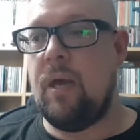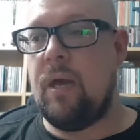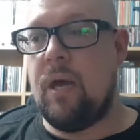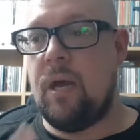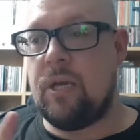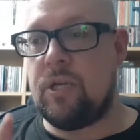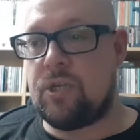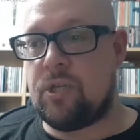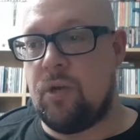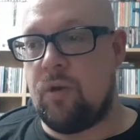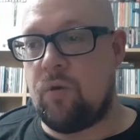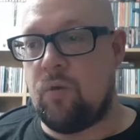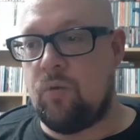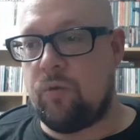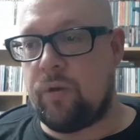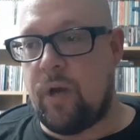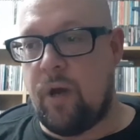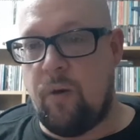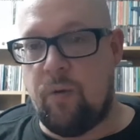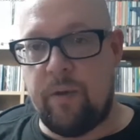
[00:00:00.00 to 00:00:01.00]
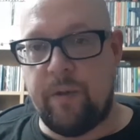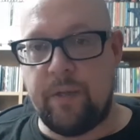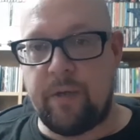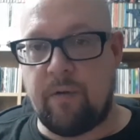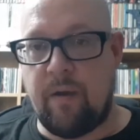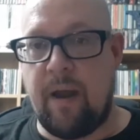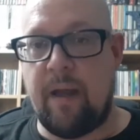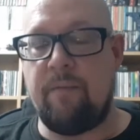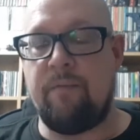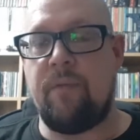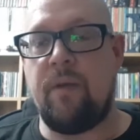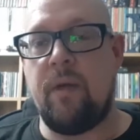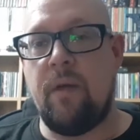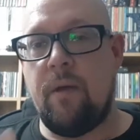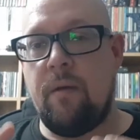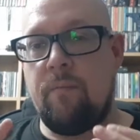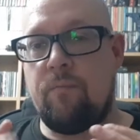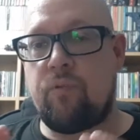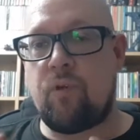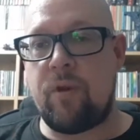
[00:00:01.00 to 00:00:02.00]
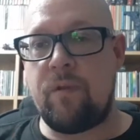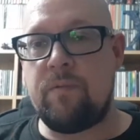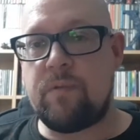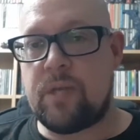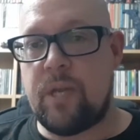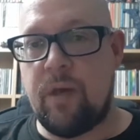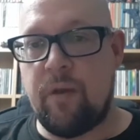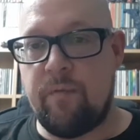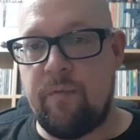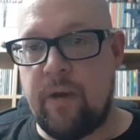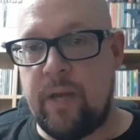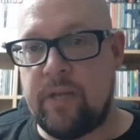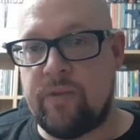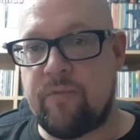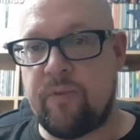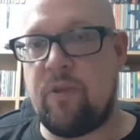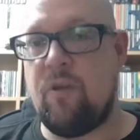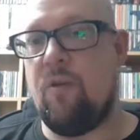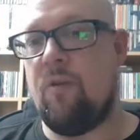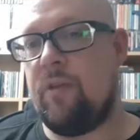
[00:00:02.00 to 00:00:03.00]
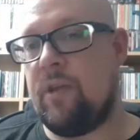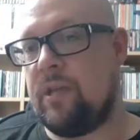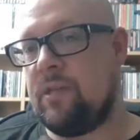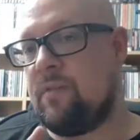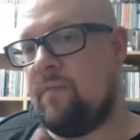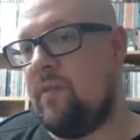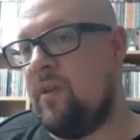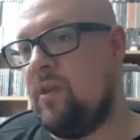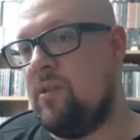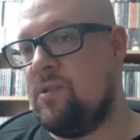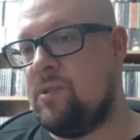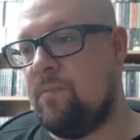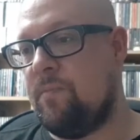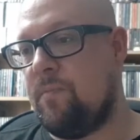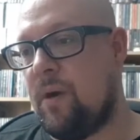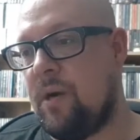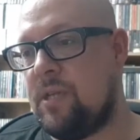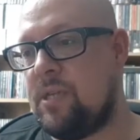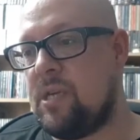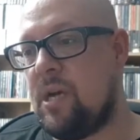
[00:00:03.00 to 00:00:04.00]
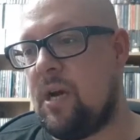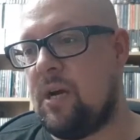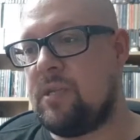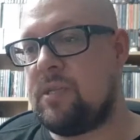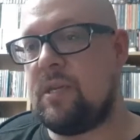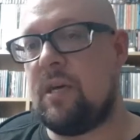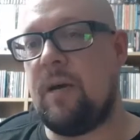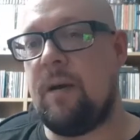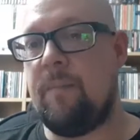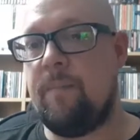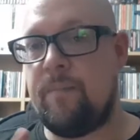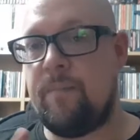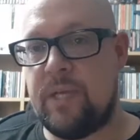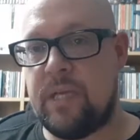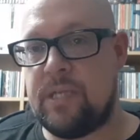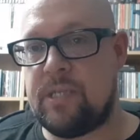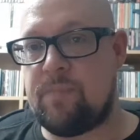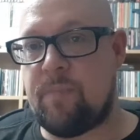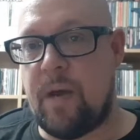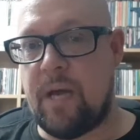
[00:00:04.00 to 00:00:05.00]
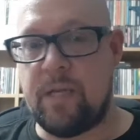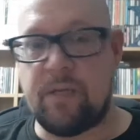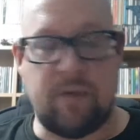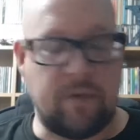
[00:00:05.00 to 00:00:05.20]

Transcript: and a song called Hole in the Ground. Previously unreleased recordings of London Bye Ta-Ta and Space